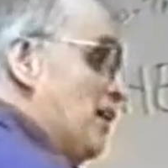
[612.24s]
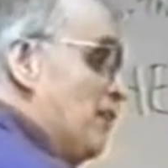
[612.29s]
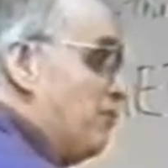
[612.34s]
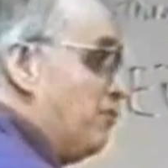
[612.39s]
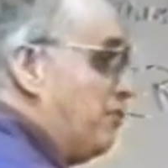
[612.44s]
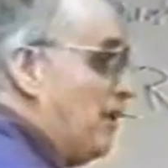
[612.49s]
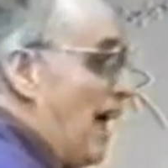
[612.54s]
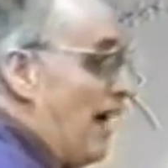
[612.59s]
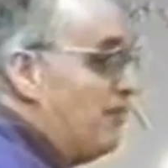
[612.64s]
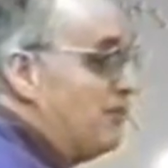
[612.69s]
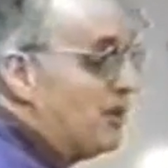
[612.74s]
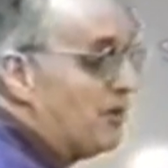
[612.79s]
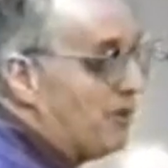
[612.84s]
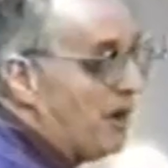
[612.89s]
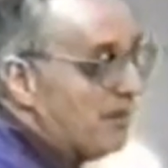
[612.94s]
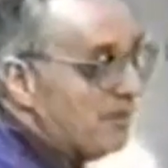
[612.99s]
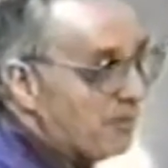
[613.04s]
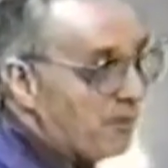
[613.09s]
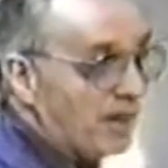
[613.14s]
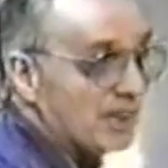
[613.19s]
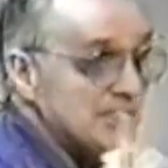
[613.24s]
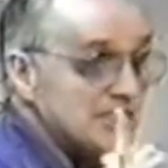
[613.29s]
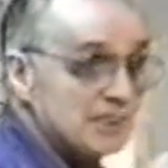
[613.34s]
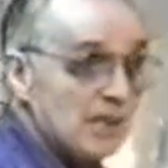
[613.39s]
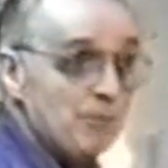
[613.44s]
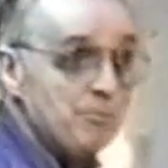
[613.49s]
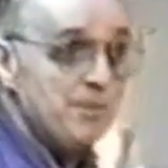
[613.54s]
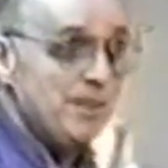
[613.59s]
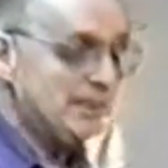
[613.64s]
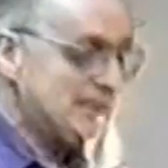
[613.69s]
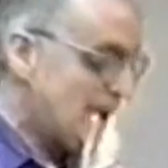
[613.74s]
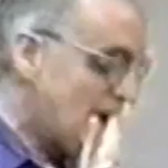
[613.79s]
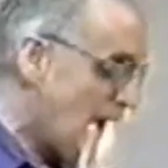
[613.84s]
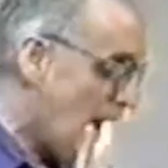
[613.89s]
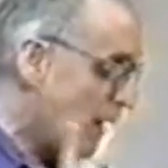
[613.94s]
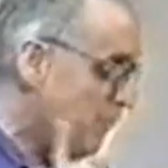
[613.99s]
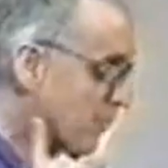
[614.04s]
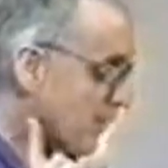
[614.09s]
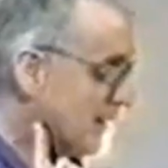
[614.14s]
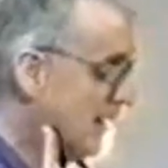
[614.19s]
going to flounder on the rocks. Something's going to
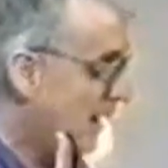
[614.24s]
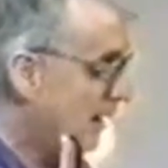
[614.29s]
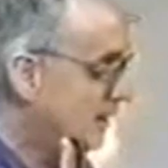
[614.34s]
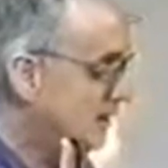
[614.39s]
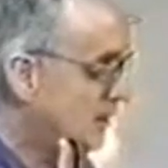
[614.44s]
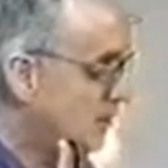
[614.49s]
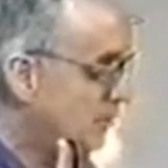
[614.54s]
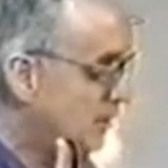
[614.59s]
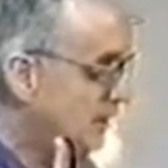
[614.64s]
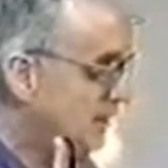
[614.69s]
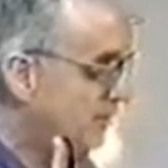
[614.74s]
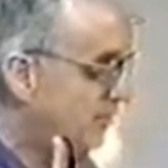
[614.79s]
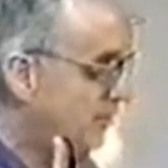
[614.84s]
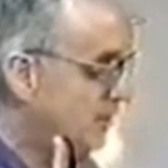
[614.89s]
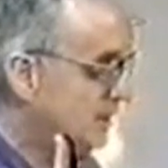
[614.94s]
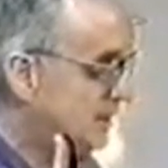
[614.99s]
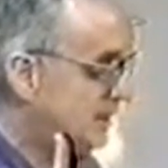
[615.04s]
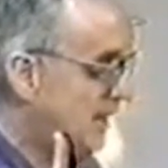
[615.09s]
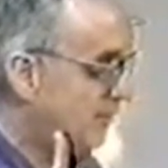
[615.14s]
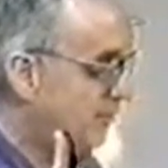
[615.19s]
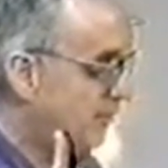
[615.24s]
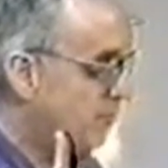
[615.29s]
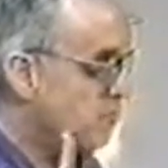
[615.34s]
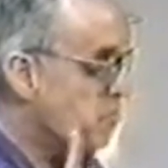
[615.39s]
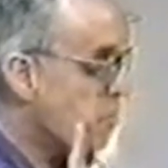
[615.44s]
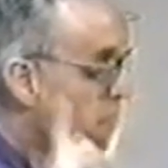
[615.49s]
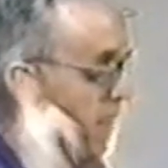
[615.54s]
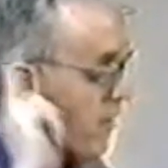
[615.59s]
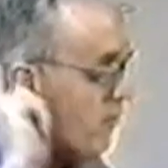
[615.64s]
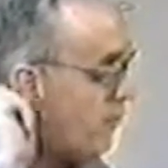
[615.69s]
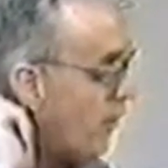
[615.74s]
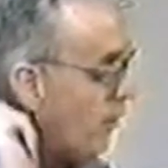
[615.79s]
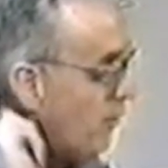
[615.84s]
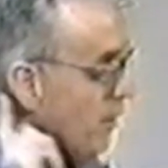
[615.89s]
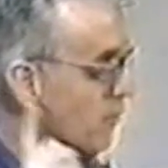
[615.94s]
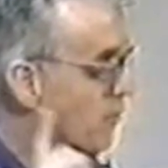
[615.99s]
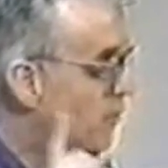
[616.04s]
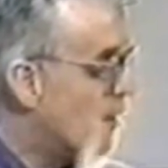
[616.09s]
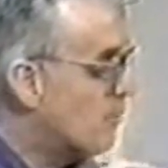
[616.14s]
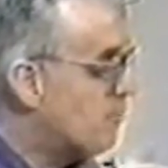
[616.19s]
happen. Now let's go on to verse 7. For
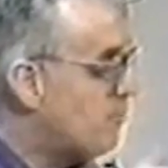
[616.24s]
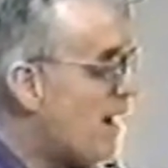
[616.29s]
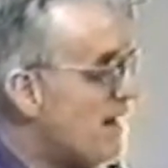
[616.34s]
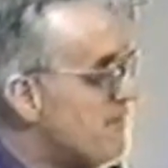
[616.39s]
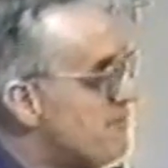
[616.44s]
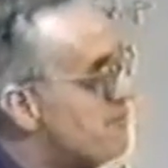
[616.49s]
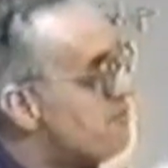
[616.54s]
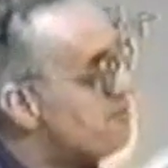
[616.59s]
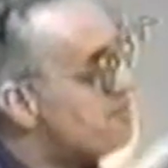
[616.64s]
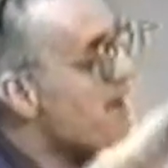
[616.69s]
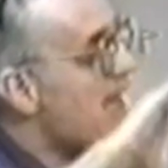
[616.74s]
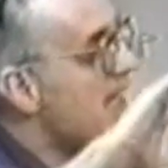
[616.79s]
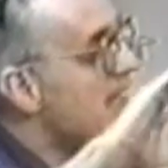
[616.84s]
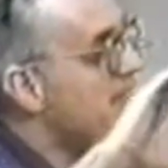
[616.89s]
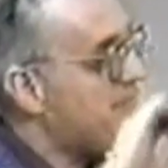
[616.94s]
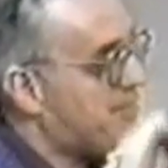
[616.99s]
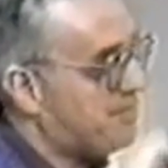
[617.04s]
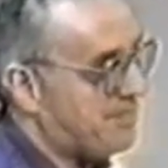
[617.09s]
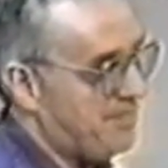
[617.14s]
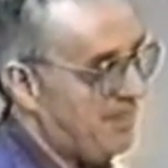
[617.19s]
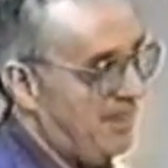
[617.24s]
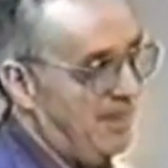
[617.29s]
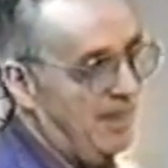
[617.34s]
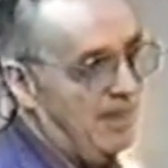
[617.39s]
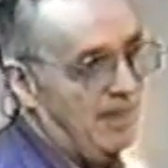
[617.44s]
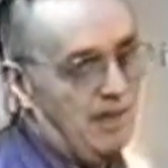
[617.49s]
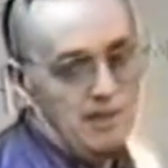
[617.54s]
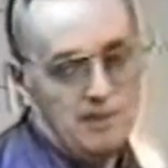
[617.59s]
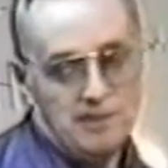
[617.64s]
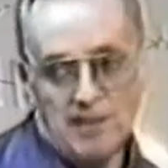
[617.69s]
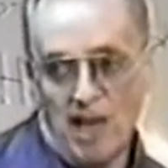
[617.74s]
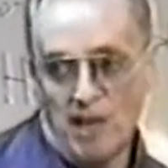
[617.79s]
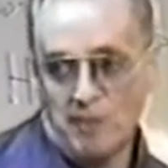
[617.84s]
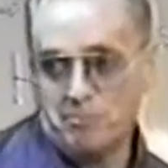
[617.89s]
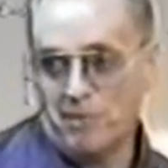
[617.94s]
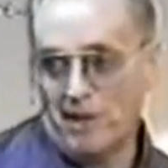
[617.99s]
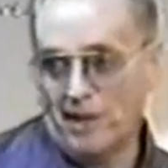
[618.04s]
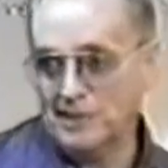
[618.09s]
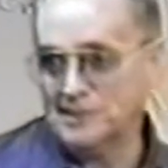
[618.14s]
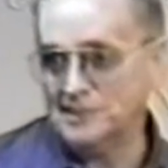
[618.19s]
we walk by faith,
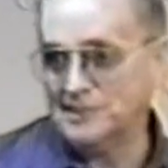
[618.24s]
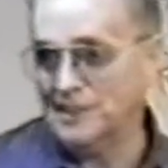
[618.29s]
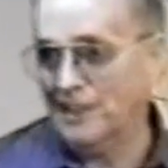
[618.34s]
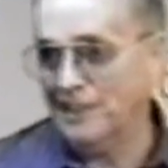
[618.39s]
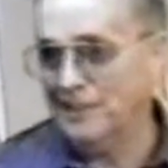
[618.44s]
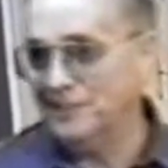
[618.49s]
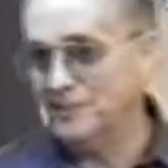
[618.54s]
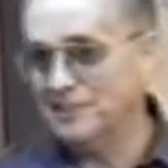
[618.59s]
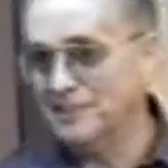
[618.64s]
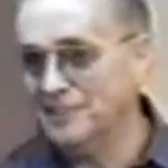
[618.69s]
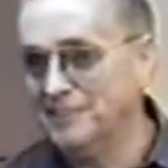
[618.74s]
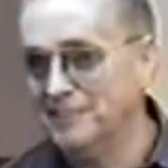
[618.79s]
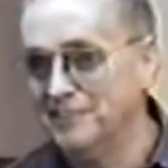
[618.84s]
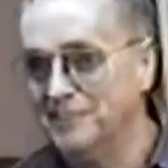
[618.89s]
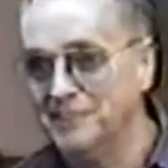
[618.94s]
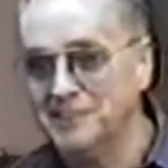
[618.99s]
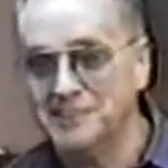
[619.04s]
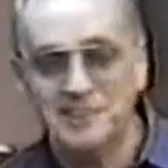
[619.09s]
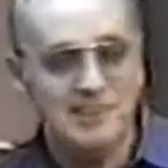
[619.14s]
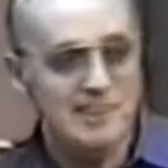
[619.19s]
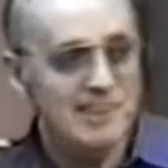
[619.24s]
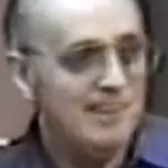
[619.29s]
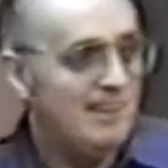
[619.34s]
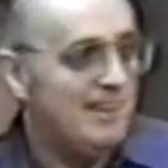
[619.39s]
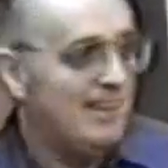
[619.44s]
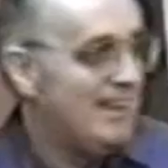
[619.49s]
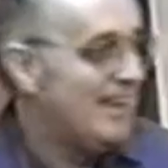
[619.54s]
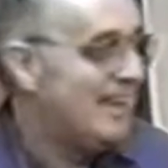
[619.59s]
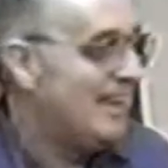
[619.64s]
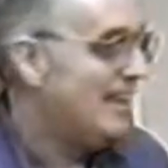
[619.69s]
not by sight. Do you see that?